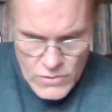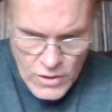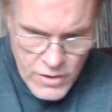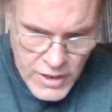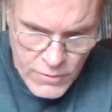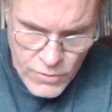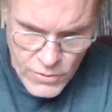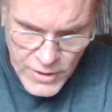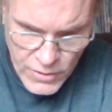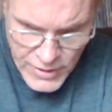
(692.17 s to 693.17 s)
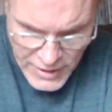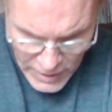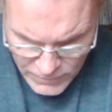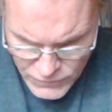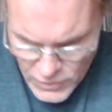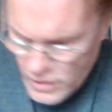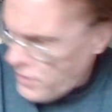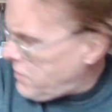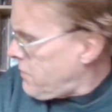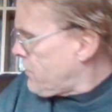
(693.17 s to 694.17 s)
Okay, where are we going now?
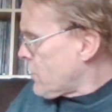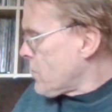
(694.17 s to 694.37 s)
Now,